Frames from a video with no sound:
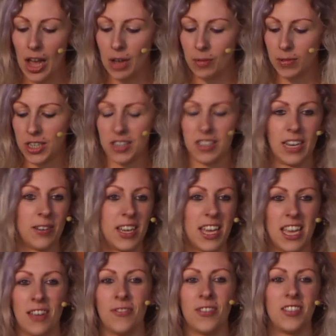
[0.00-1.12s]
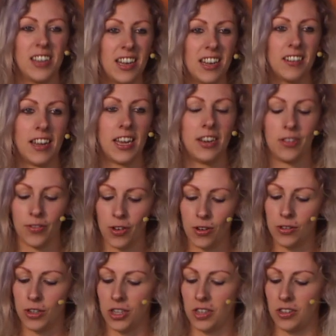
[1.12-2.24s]
which is now a key facilitator of
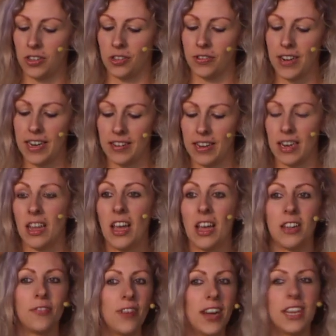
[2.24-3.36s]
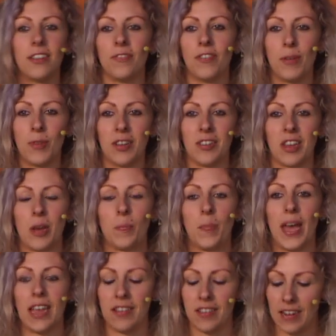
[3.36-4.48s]
consciousness raising. And the fact that feminist campaigns